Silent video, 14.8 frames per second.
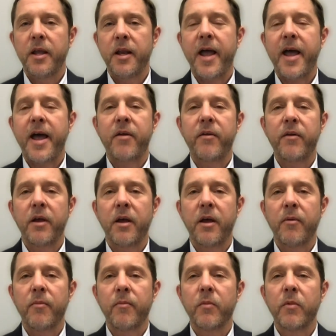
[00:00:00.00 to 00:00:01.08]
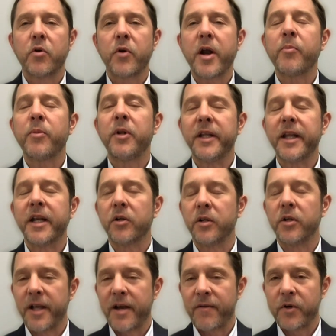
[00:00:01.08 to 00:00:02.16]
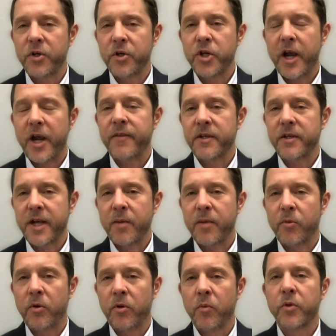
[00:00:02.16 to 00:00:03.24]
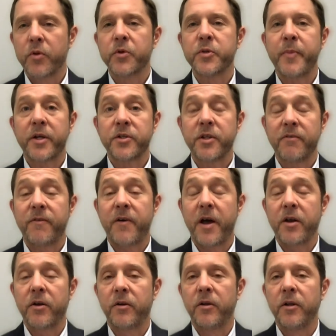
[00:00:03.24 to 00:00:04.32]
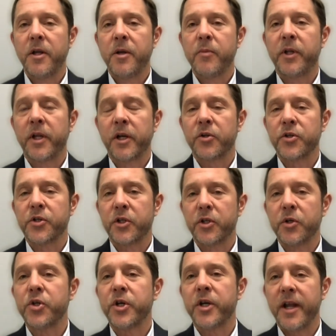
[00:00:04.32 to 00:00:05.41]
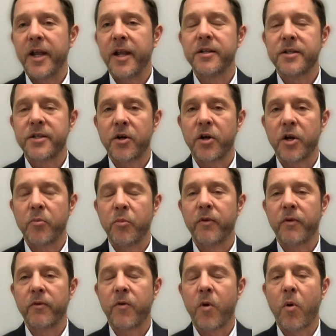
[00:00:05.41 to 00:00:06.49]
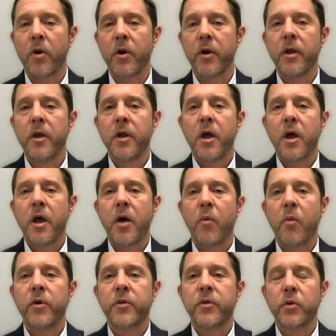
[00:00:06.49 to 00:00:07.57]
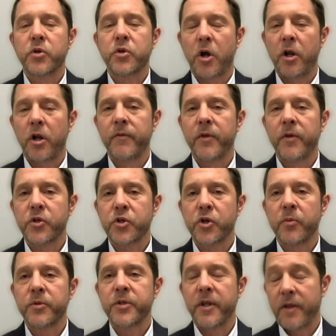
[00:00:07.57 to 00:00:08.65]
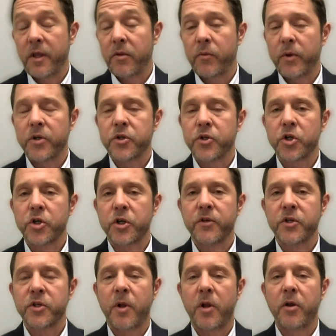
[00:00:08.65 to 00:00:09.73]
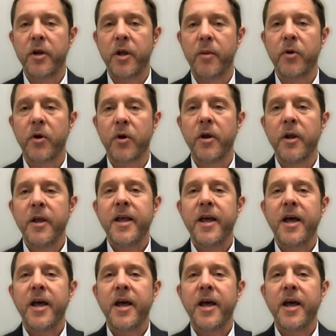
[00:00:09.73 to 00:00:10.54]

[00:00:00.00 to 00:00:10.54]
it had uh, greater political leverage at the table with respect to the final political solution in Syria moving forward. Uh, with the withdrawal of those troops and then the reinsertion of a smaller number,